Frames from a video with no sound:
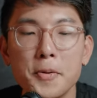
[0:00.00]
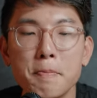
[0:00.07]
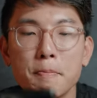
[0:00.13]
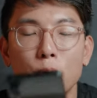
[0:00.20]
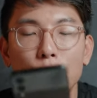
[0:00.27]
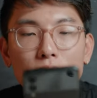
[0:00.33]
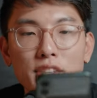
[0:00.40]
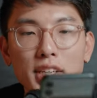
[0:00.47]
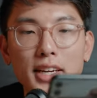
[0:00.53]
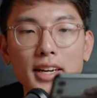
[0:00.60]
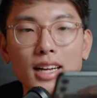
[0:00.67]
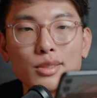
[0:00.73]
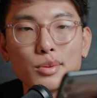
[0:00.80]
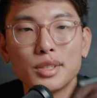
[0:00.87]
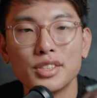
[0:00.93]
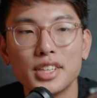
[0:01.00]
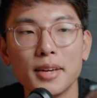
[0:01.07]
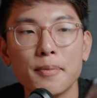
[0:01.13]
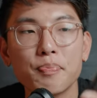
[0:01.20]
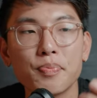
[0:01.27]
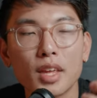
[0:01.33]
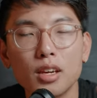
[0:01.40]
But once again, I just want to say
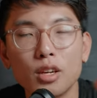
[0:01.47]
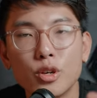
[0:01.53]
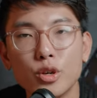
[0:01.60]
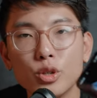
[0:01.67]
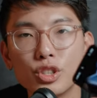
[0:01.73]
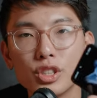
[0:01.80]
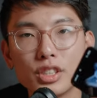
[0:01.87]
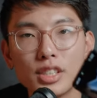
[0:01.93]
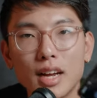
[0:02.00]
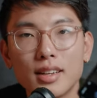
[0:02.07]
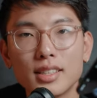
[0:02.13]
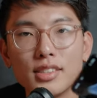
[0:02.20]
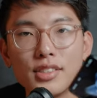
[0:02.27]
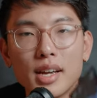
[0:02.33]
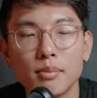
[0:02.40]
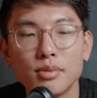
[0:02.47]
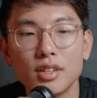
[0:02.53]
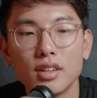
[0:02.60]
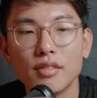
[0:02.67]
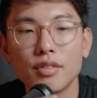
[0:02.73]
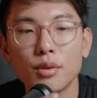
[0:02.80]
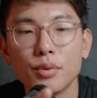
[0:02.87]
a huge shout out to
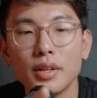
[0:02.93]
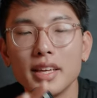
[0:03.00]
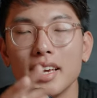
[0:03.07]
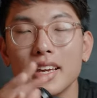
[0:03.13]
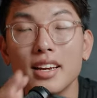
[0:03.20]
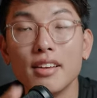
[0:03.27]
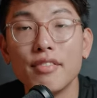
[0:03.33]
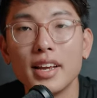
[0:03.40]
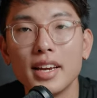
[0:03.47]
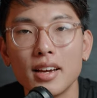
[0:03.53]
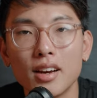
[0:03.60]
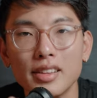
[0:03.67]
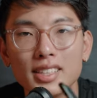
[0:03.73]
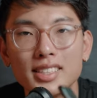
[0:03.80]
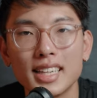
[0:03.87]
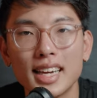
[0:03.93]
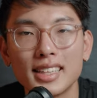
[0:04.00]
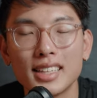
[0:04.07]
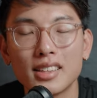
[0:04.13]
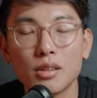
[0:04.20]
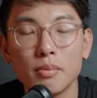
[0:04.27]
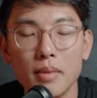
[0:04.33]
Samsung for really innovating on the tech
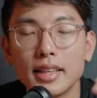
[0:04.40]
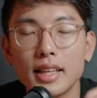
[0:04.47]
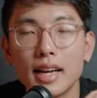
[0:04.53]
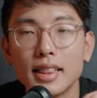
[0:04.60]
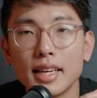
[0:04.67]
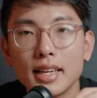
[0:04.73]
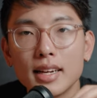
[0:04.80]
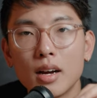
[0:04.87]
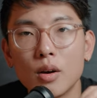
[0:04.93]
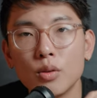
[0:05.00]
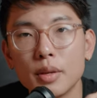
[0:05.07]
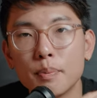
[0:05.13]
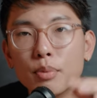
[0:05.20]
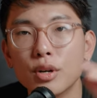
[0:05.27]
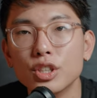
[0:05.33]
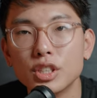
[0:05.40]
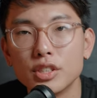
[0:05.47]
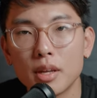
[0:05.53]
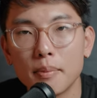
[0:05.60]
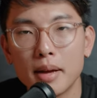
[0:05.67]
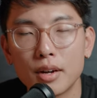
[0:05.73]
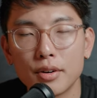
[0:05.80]
that they're making. I think it not only pushes
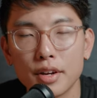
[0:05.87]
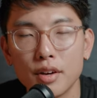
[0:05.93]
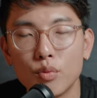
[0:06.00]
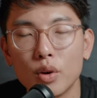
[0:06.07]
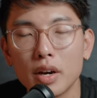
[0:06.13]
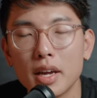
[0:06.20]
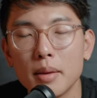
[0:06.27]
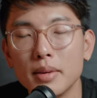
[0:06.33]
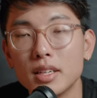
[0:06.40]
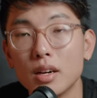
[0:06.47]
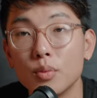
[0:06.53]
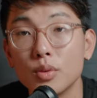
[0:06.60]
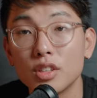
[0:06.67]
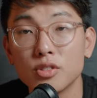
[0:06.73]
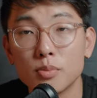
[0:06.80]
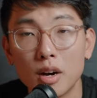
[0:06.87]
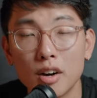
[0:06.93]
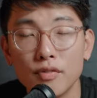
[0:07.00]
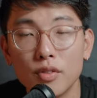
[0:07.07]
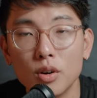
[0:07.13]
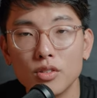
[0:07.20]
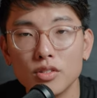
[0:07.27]
the boundary of what can be done with
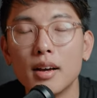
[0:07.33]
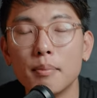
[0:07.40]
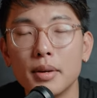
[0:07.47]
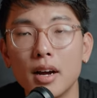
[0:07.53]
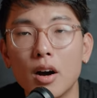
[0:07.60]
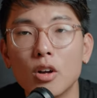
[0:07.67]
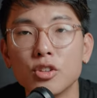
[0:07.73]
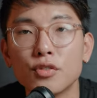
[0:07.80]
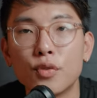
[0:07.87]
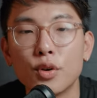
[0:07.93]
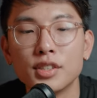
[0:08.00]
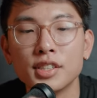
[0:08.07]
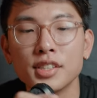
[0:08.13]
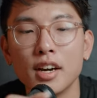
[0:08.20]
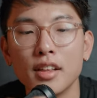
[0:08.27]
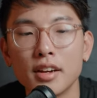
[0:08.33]
smartphones, but it also forces other